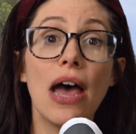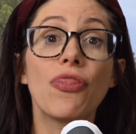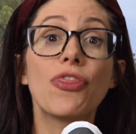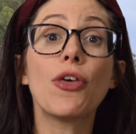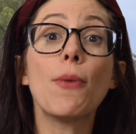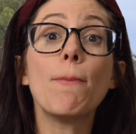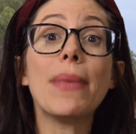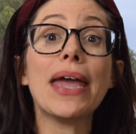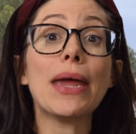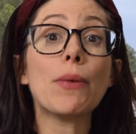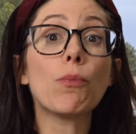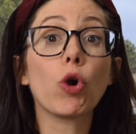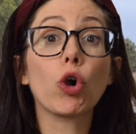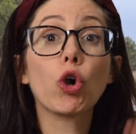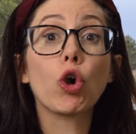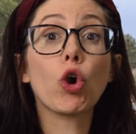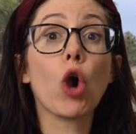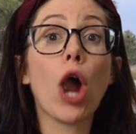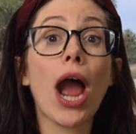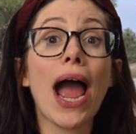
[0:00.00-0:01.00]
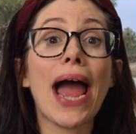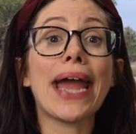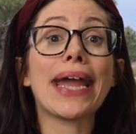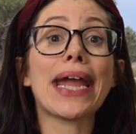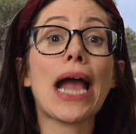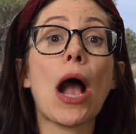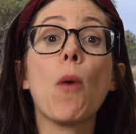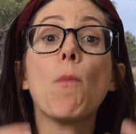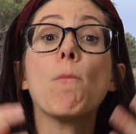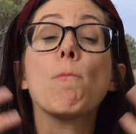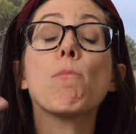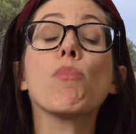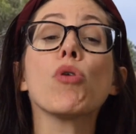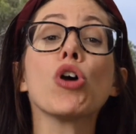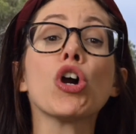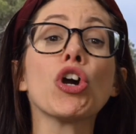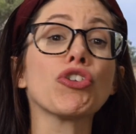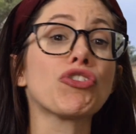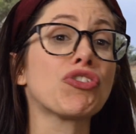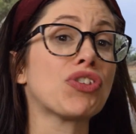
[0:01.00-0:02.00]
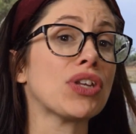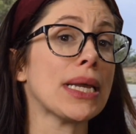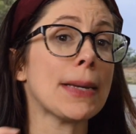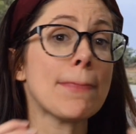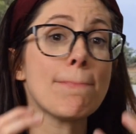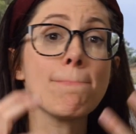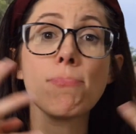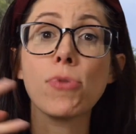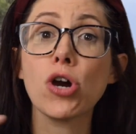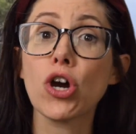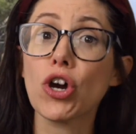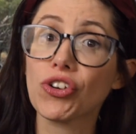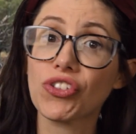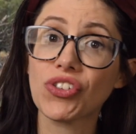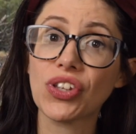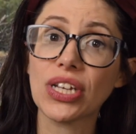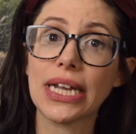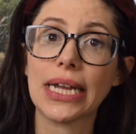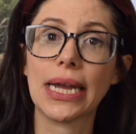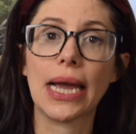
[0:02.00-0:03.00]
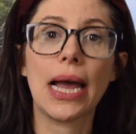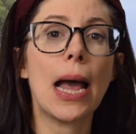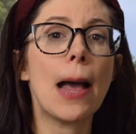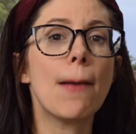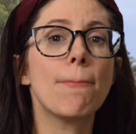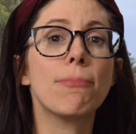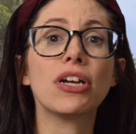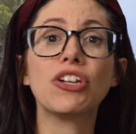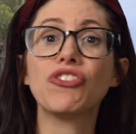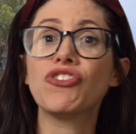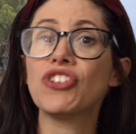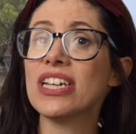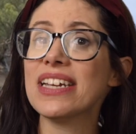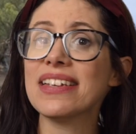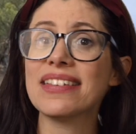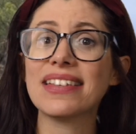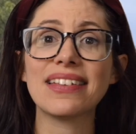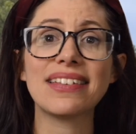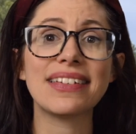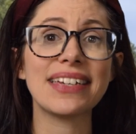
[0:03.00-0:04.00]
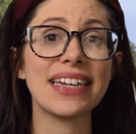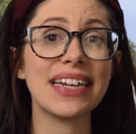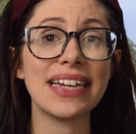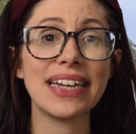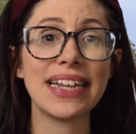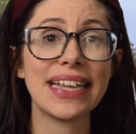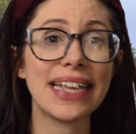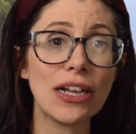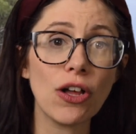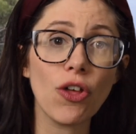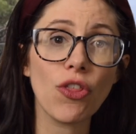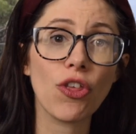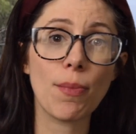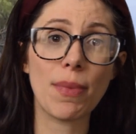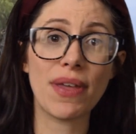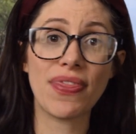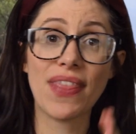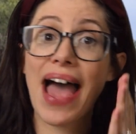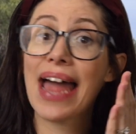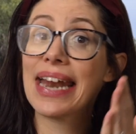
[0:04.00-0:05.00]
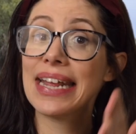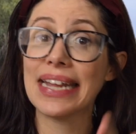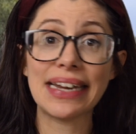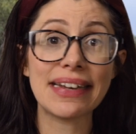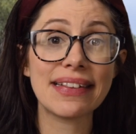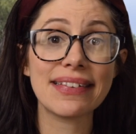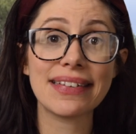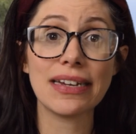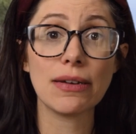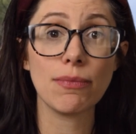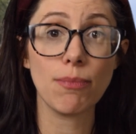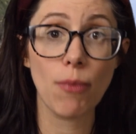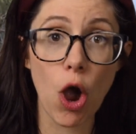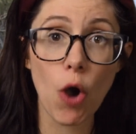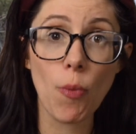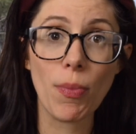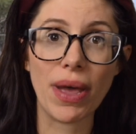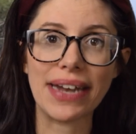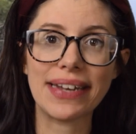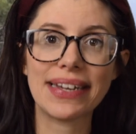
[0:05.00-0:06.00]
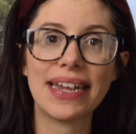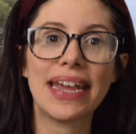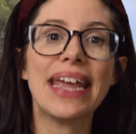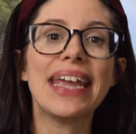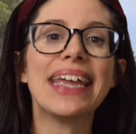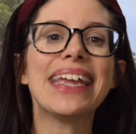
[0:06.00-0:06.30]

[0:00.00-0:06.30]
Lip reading: The men were crying out, "Mercy, mercy!" But Jesus didn't heal them in that instant moment.